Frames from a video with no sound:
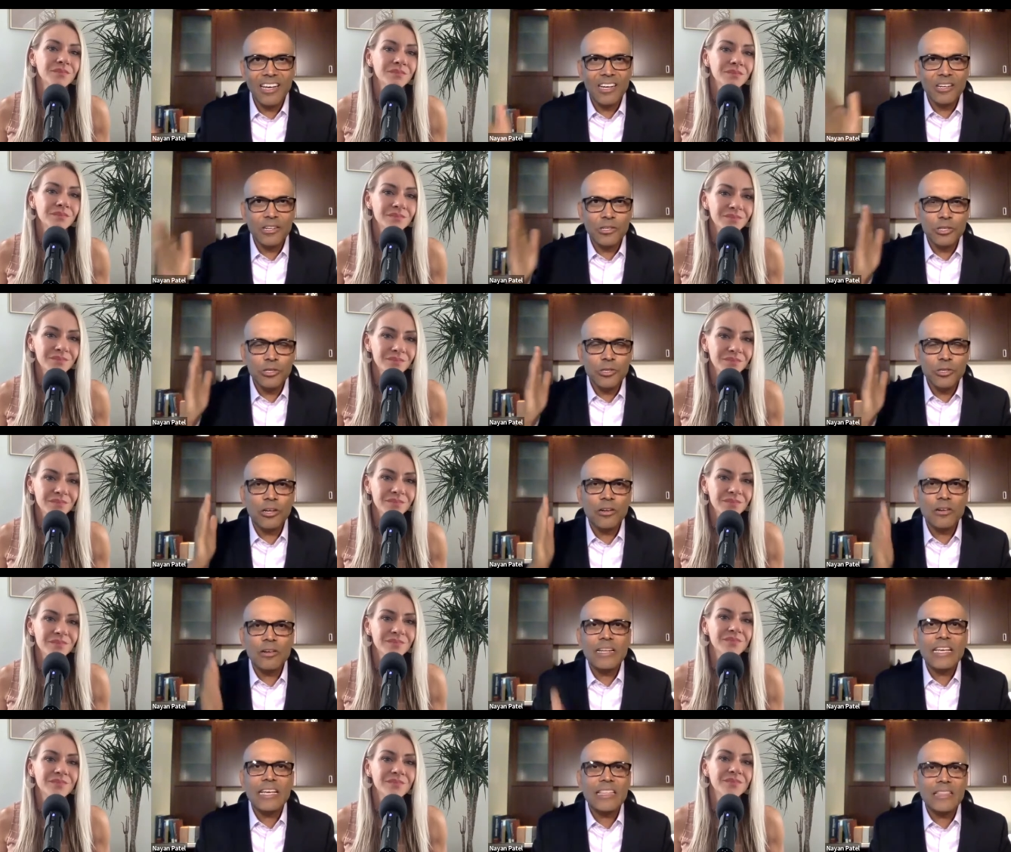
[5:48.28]
Speaker 1: you're going to
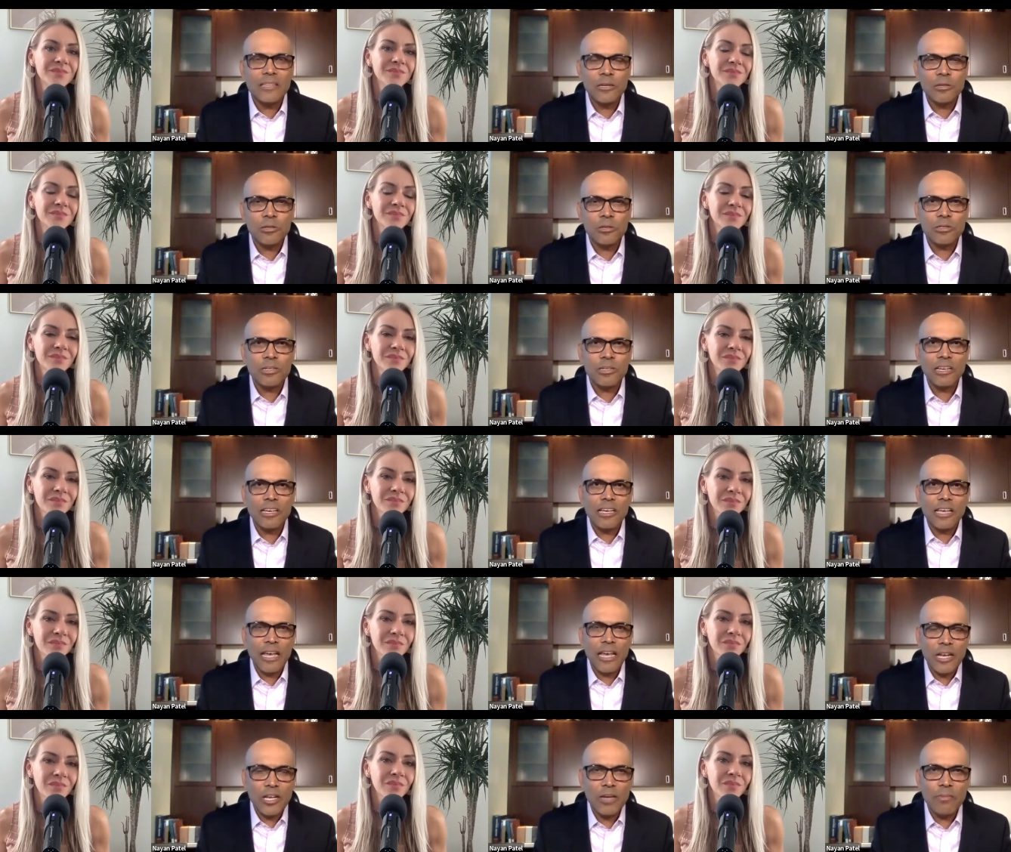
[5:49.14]
need this
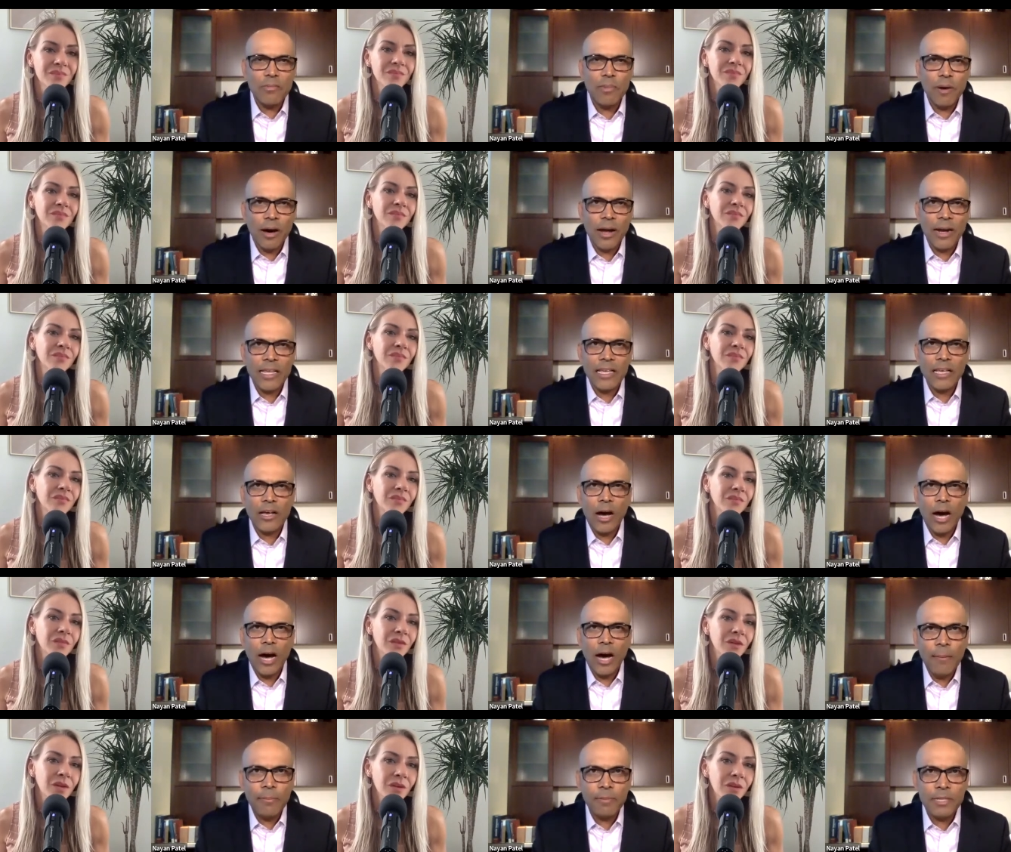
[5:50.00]
in your body
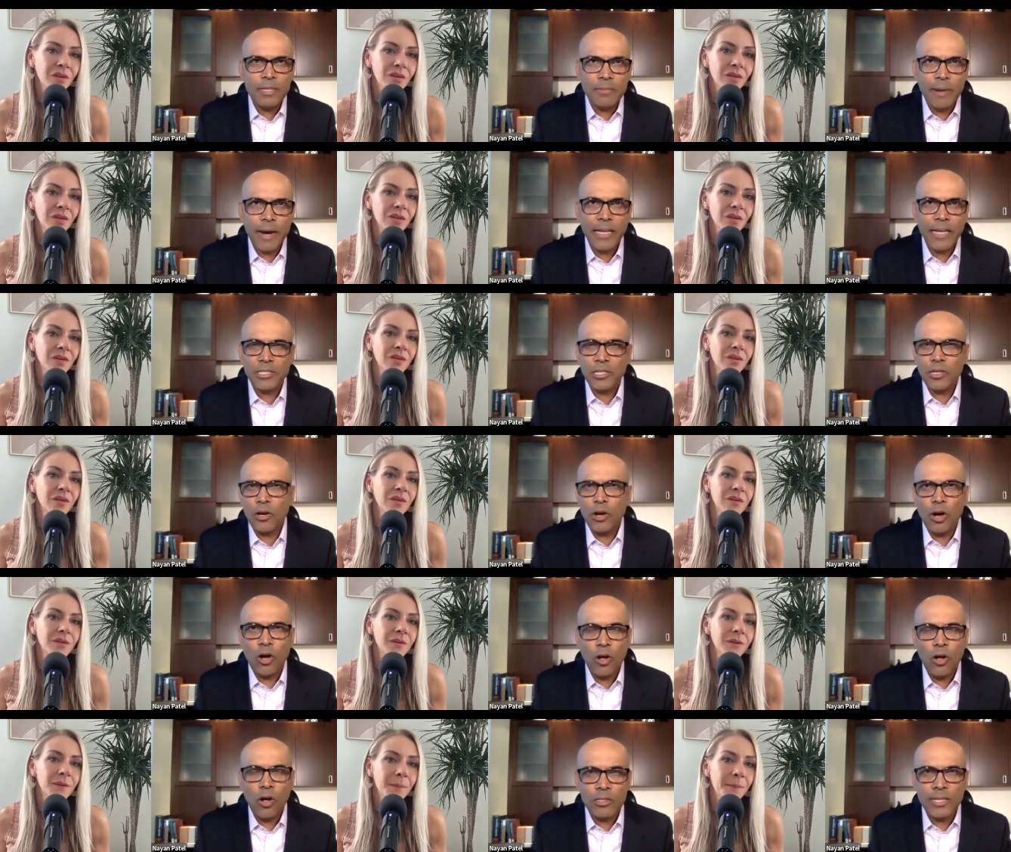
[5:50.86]
optimized at all